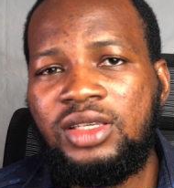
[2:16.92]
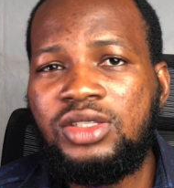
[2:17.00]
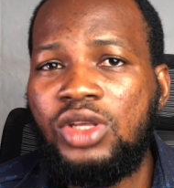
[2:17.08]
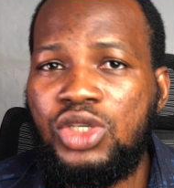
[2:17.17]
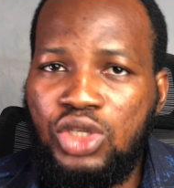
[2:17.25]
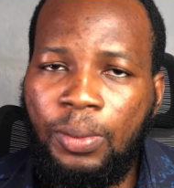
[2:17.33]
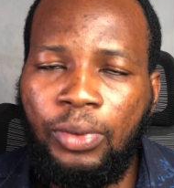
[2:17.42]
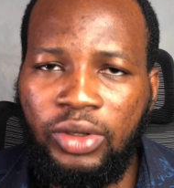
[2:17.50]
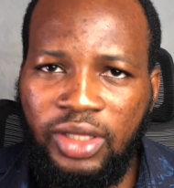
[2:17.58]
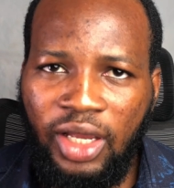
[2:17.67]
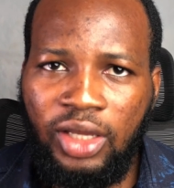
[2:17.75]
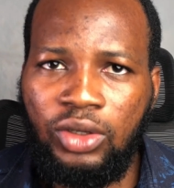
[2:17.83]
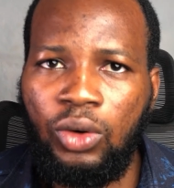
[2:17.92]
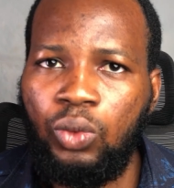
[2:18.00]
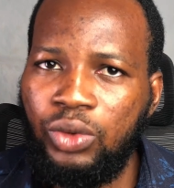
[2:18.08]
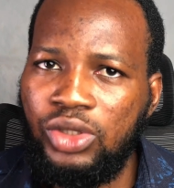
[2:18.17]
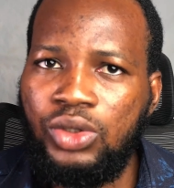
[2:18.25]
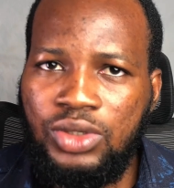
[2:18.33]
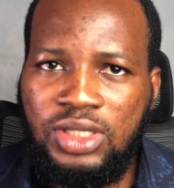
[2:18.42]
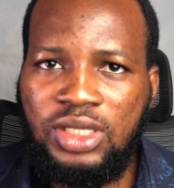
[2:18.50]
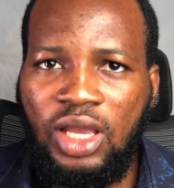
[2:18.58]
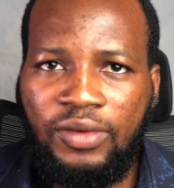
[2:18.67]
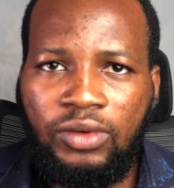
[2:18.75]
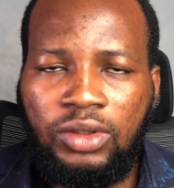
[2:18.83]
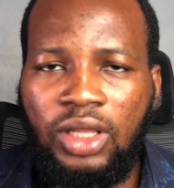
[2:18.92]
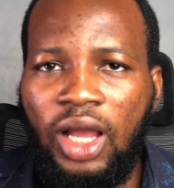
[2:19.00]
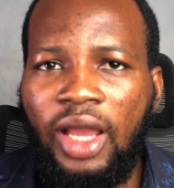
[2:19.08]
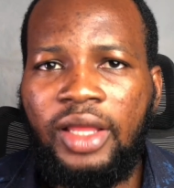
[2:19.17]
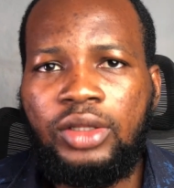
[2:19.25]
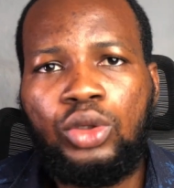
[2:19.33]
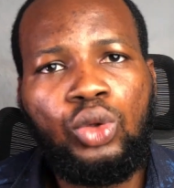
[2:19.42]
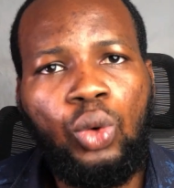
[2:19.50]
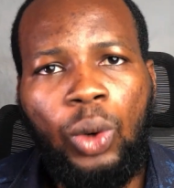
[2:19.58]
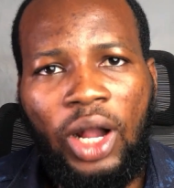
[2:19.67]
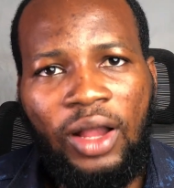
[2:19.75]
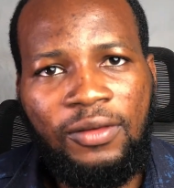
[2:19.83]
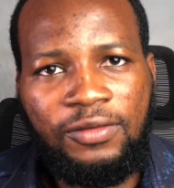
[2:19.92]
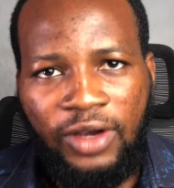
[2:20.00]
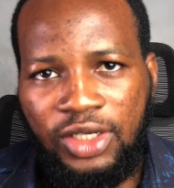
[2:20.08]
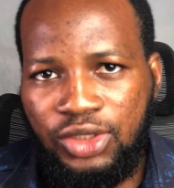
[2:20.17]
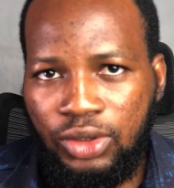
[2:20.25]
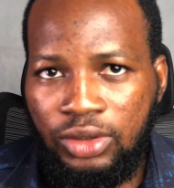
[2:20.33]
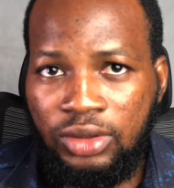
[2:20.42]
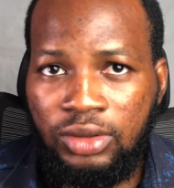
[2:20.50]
is not supported on Windows 7 and lower version.